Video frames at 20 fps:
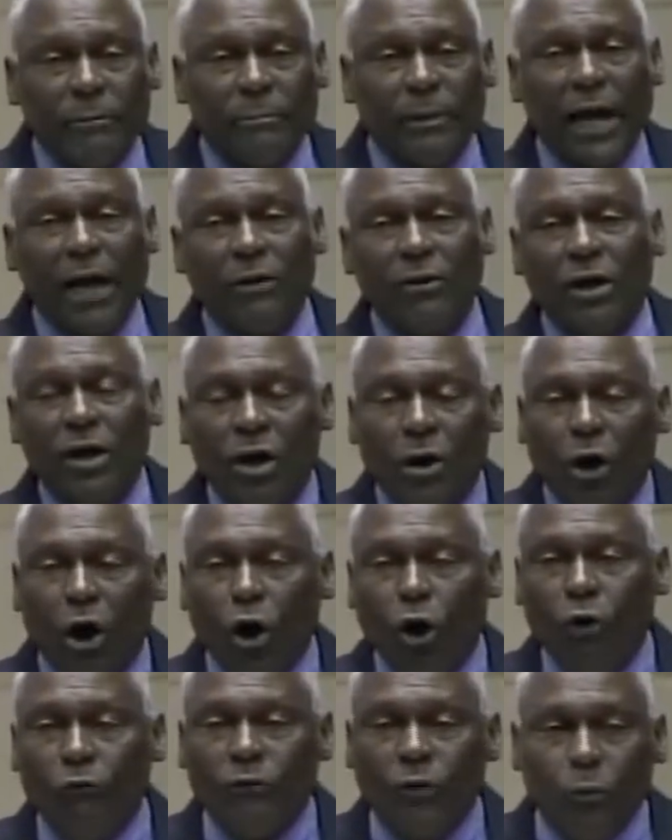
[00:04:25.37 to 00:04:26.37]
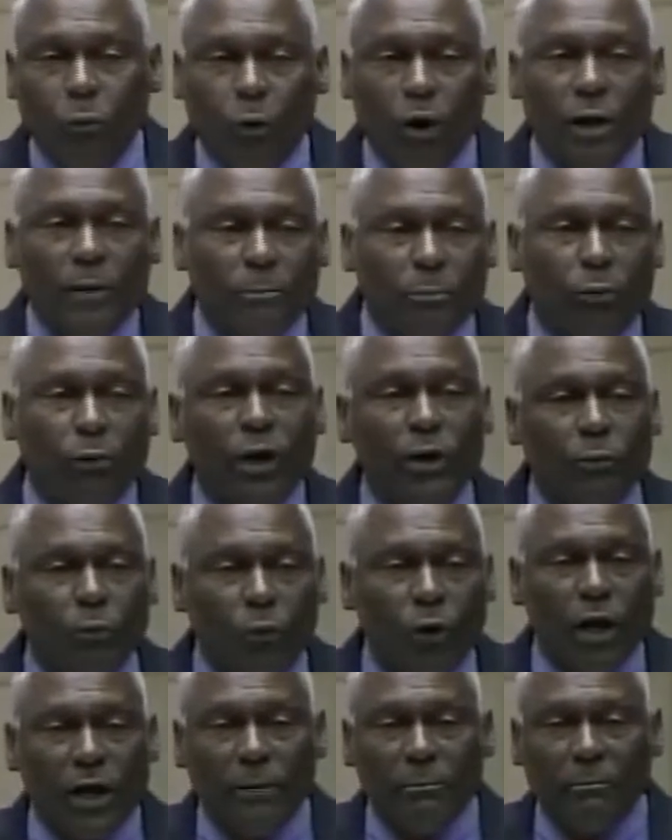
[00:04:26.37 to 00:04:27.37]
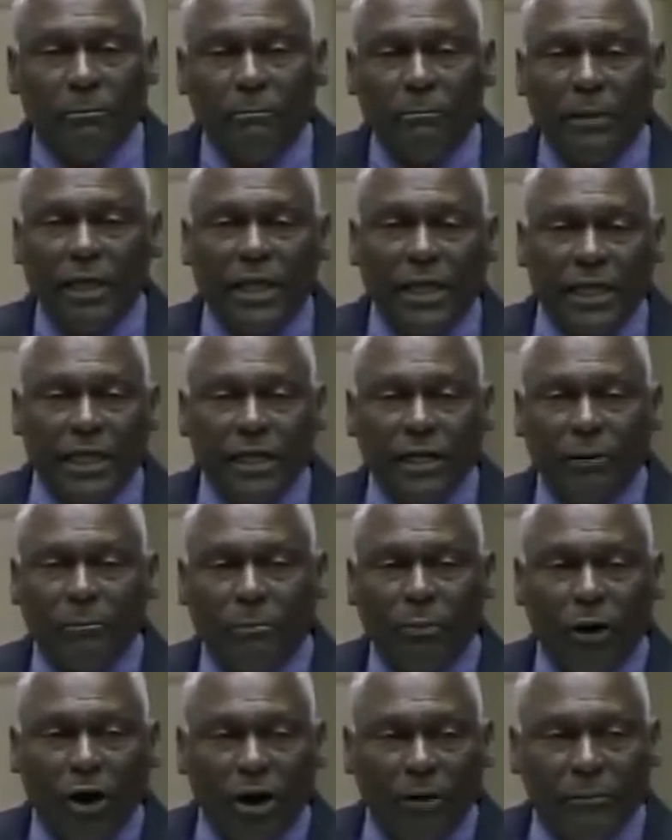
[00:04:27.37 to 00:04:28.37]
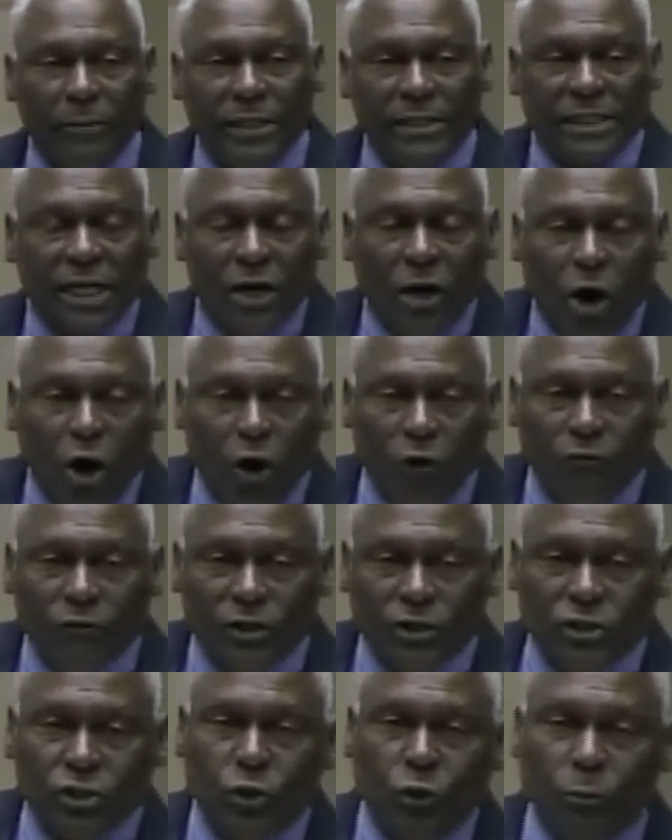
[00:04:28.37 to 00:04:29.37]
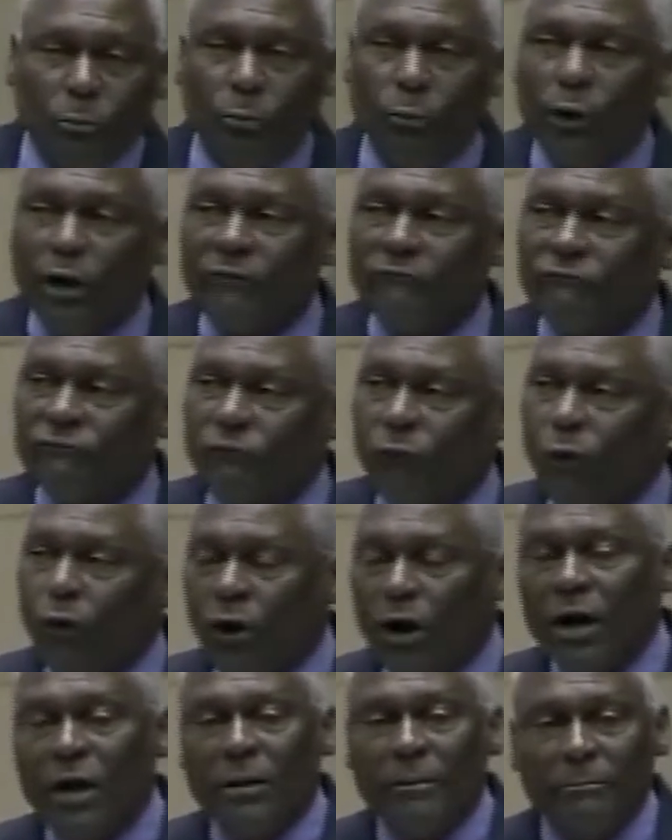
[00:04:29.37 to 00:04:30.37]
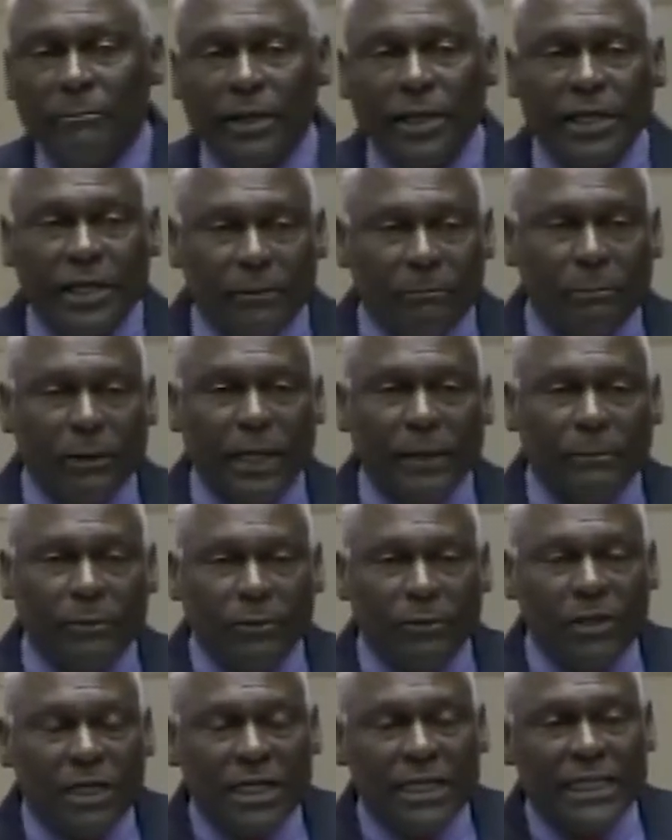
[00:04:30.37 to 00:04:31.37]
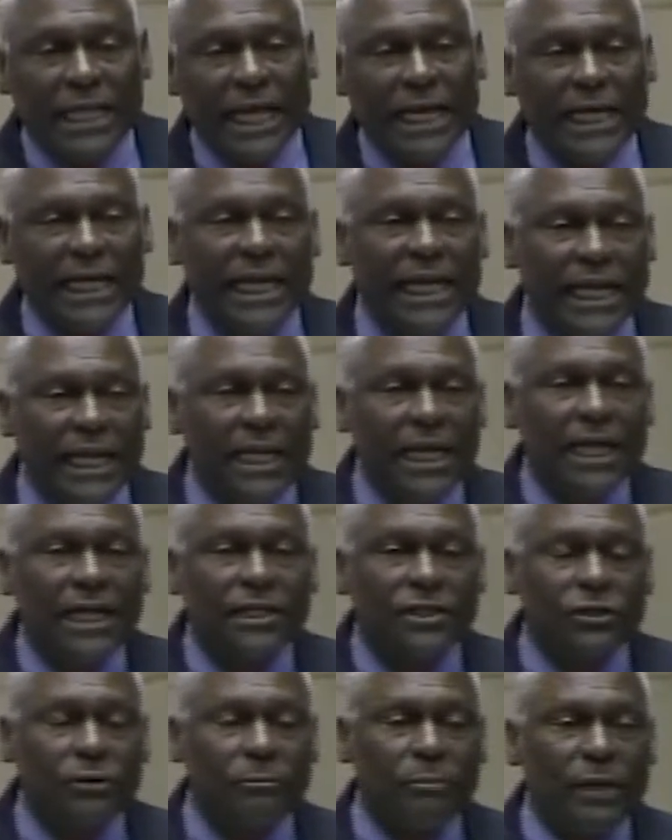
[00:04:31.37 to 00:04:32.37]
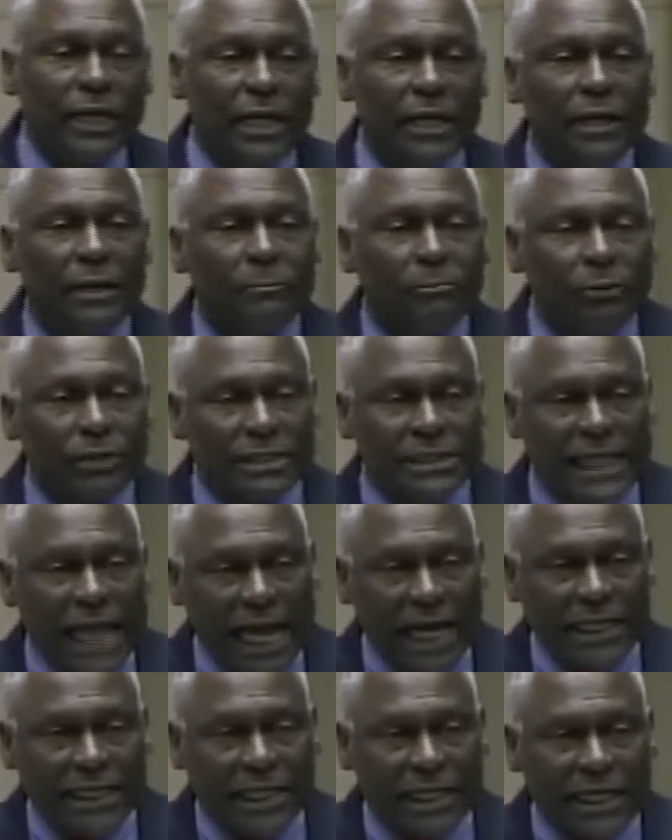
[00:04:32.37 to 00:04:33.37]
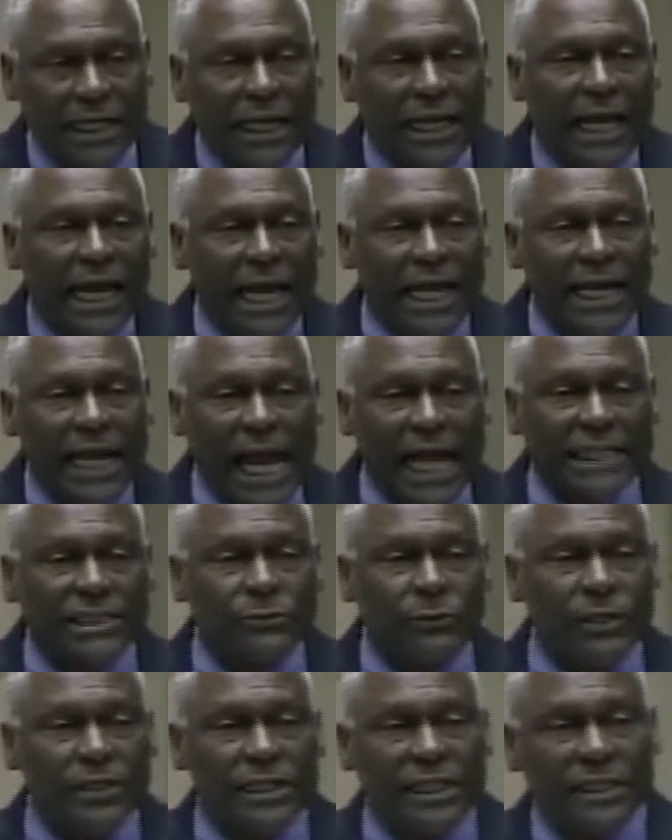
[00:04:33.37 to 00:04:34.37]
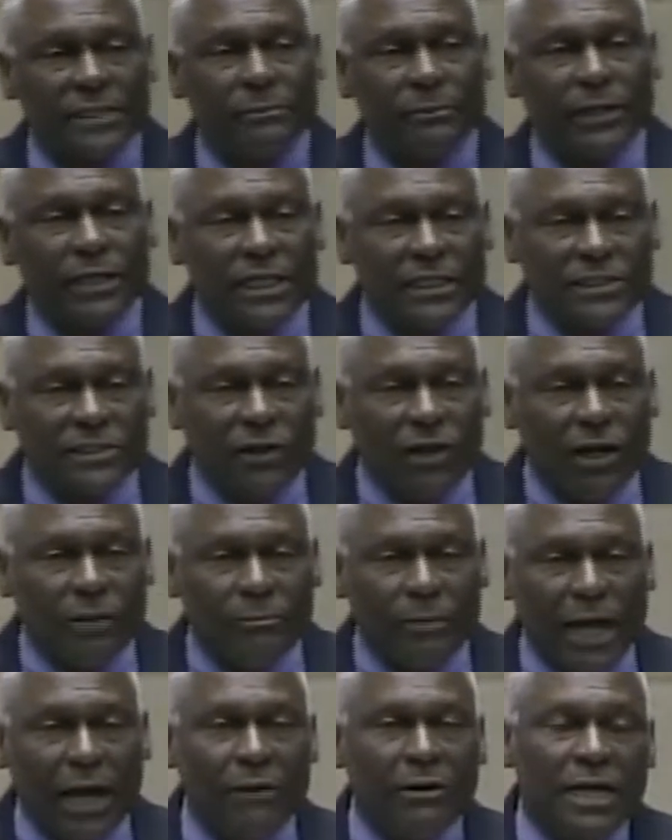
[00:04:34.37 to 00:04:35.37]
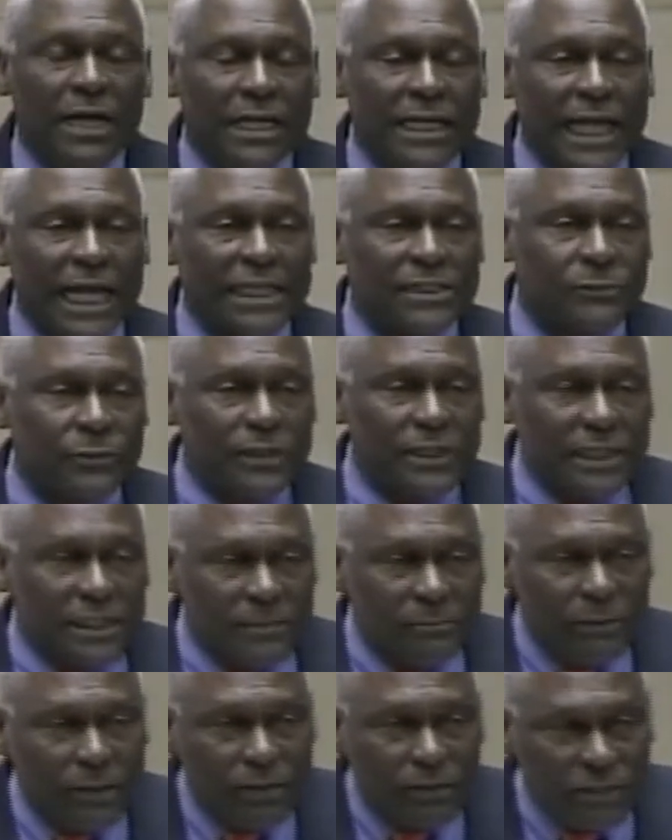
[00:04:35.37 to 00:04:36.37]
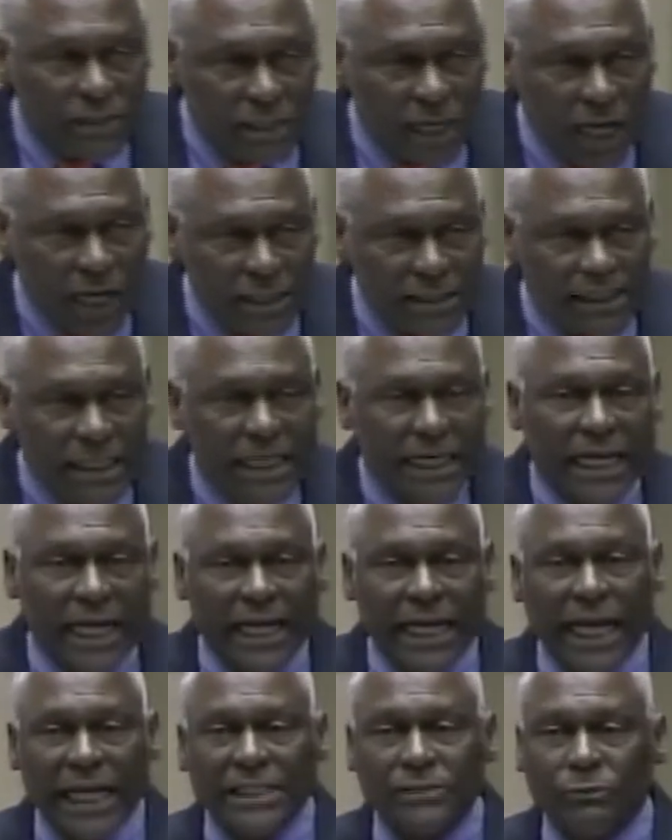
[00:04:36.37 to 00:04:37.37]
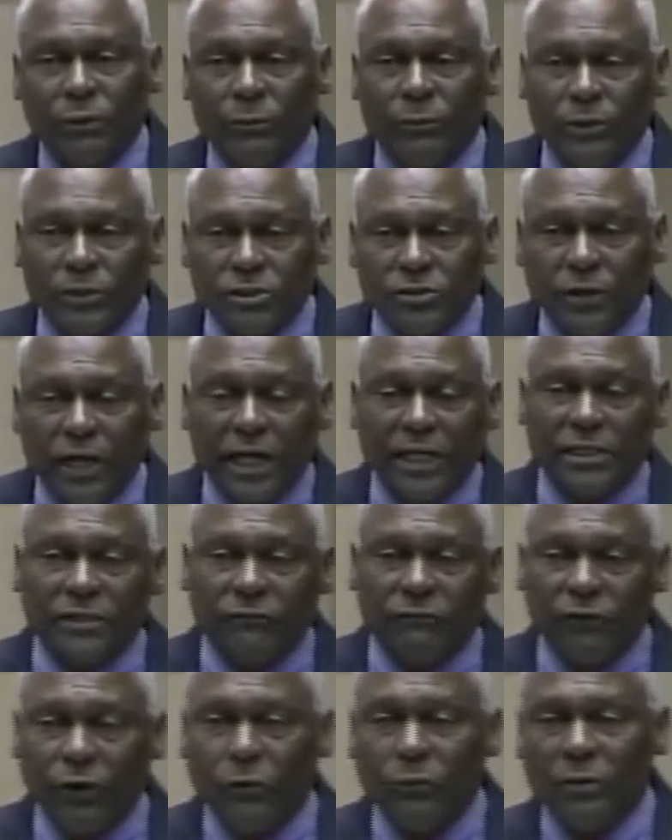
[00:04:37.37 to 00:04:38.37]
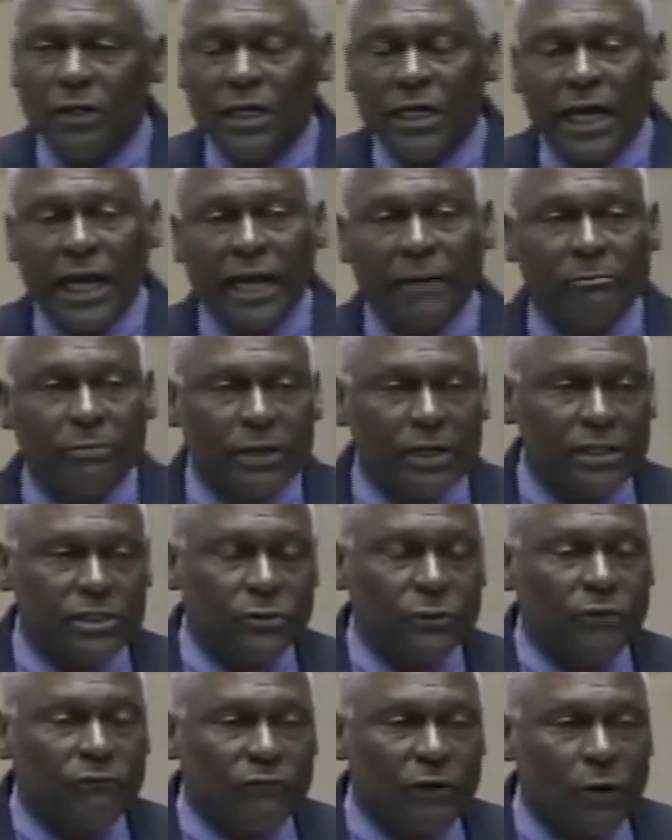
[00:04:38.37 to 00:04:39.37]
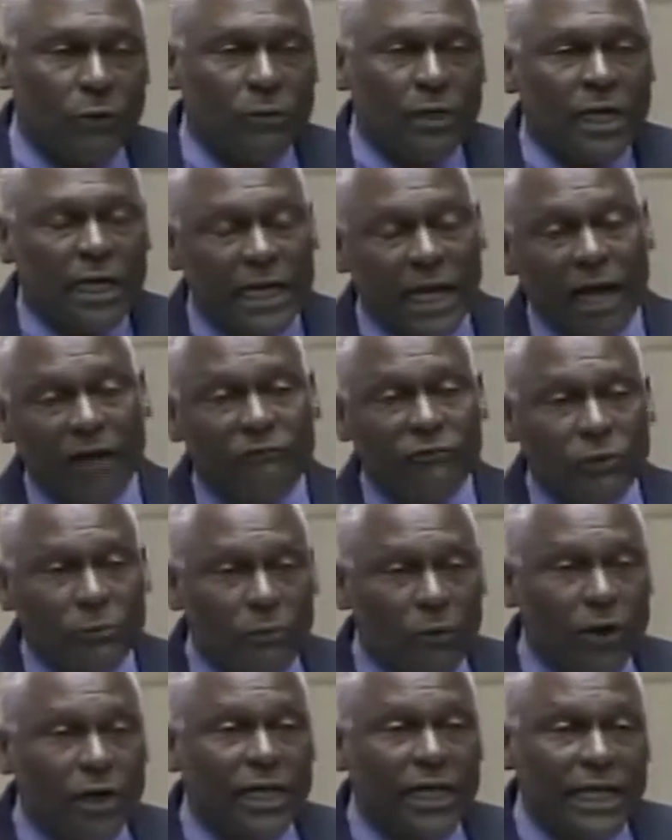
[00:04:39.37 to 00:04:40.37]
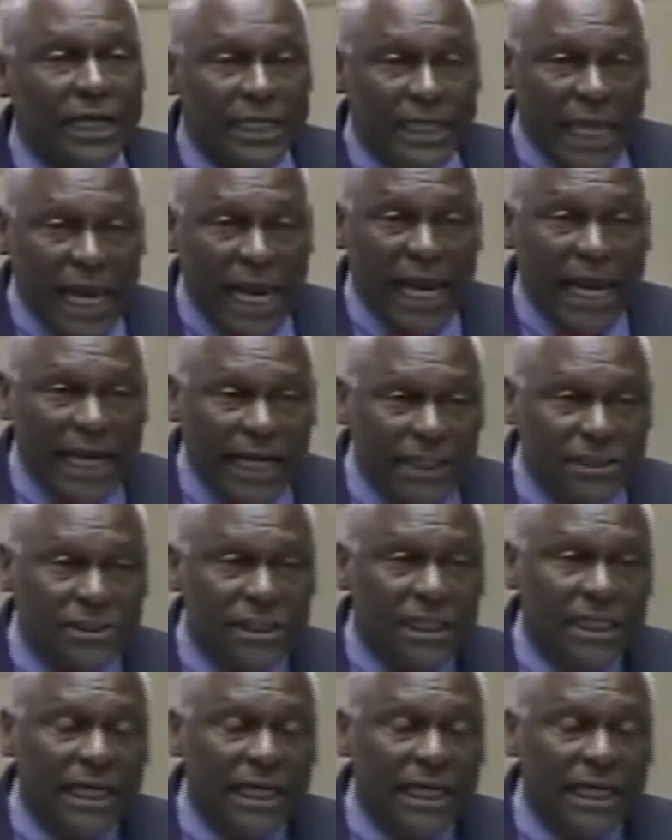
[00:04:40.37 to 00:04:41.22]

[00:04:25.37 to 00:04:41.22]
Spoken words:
about over 1.1 million apartments, over 2.4 million people that need to be protected. And that's what this bill is all about. That's what this bill does, and that's what we're trying to vote and bring to a vote. Now, if you want to engage